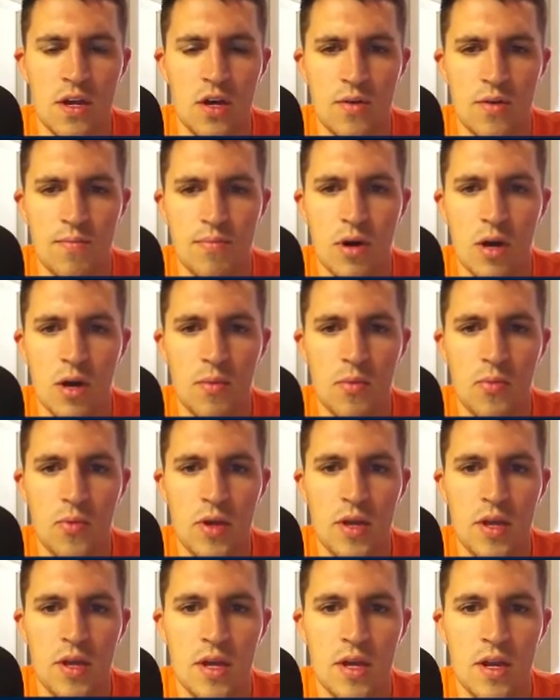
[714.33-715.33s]
probably
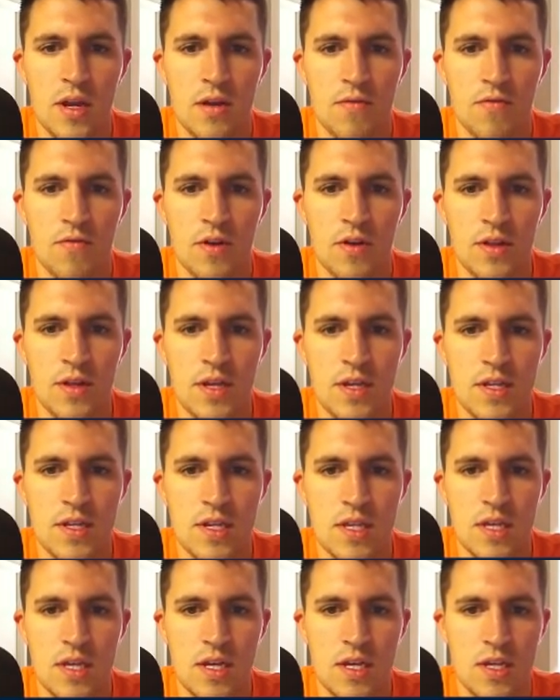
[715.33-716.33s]
gonna release
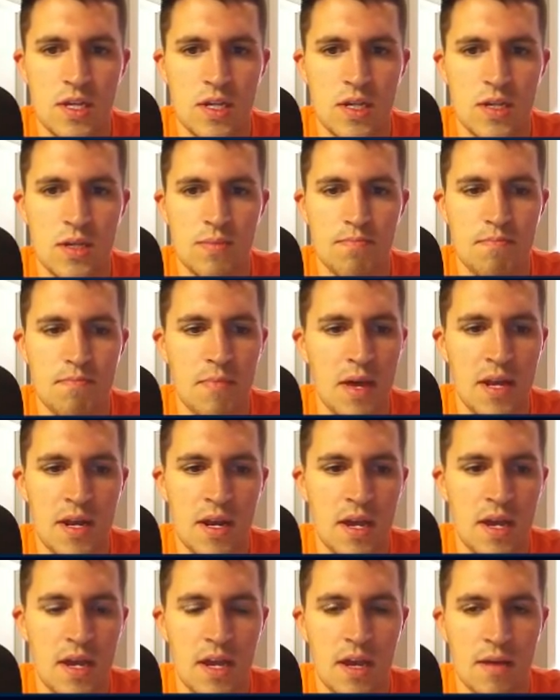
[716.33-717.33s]
this
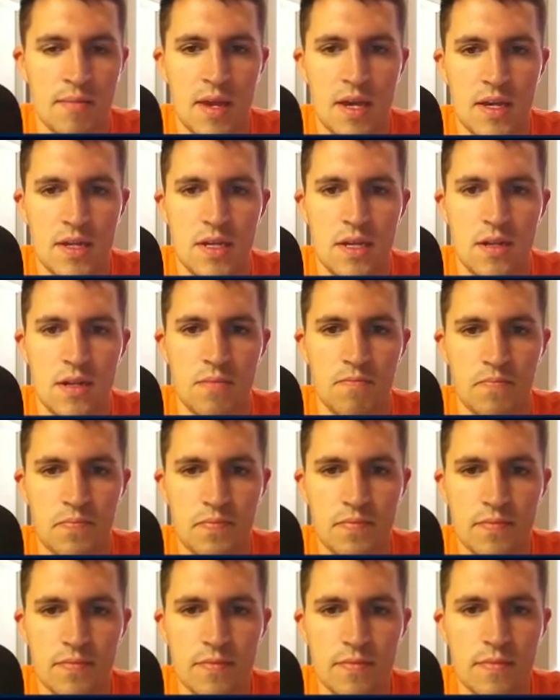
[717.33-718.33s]
Monday, I'm guessing.
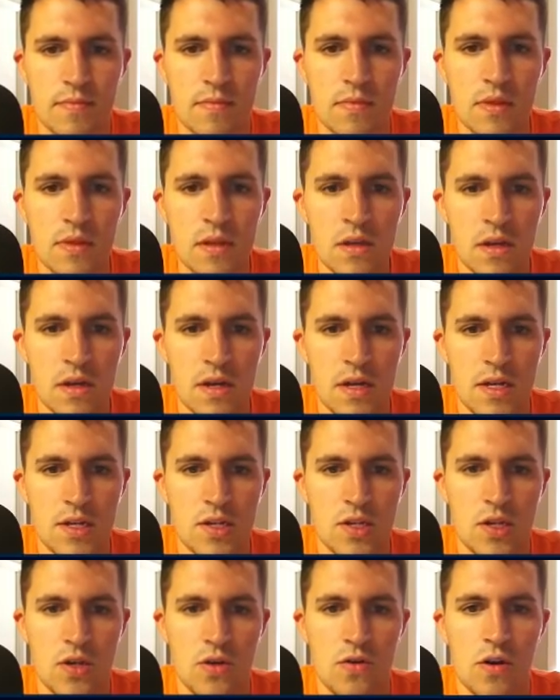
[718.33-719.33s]

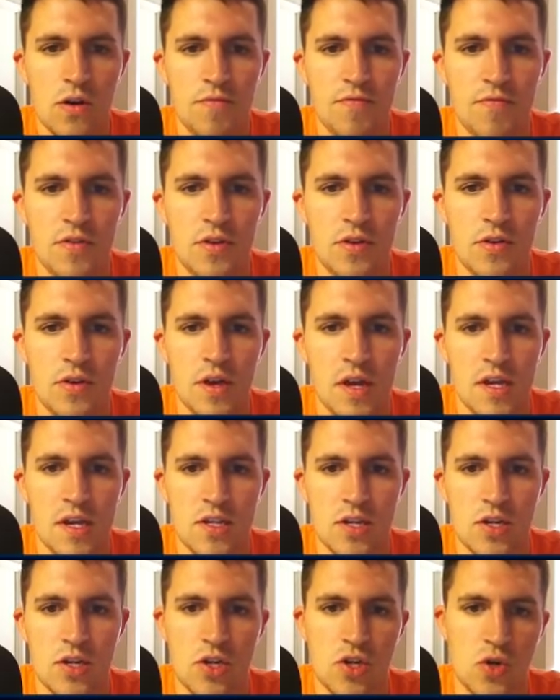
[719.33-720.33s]
So hopefully you guys
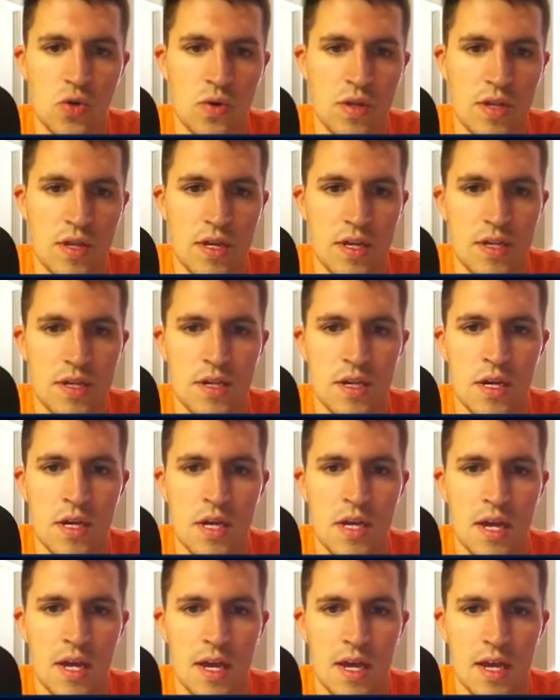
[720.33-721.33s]
enjoy this
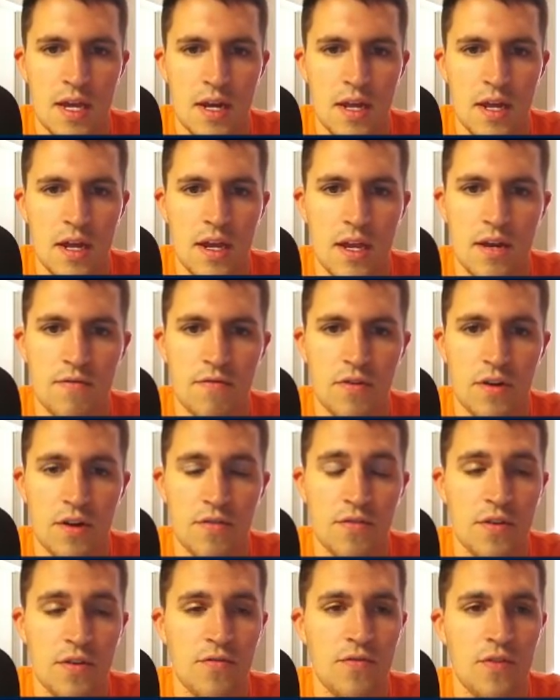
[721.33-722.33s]
and can
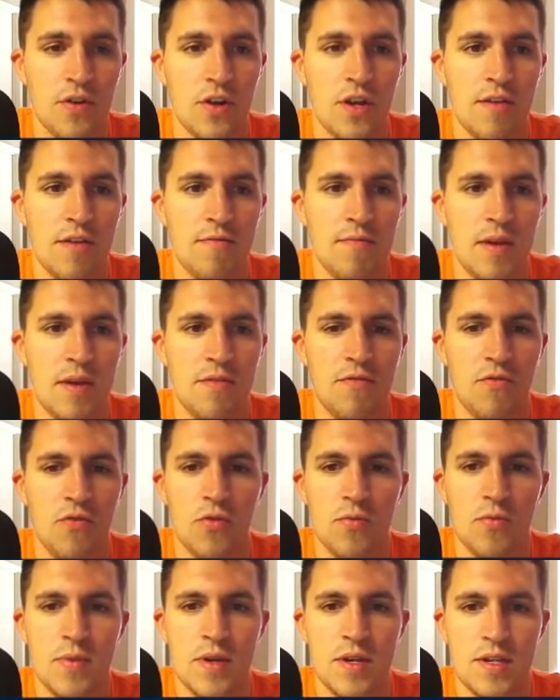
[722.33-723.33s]
forgive me for
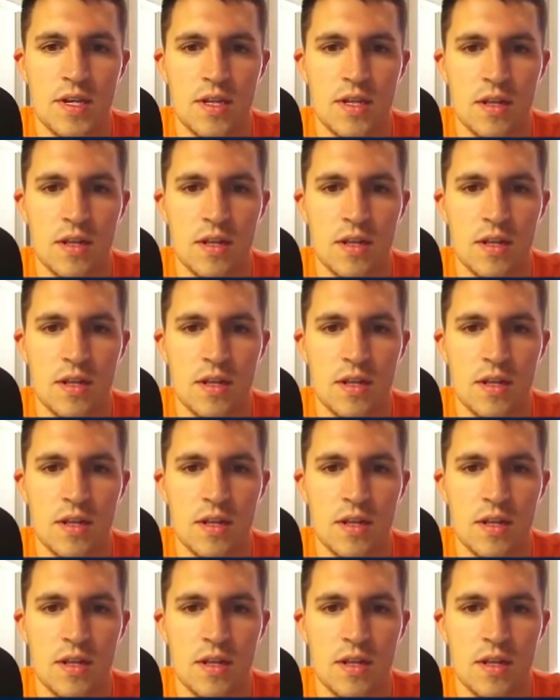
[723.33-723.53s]
missing the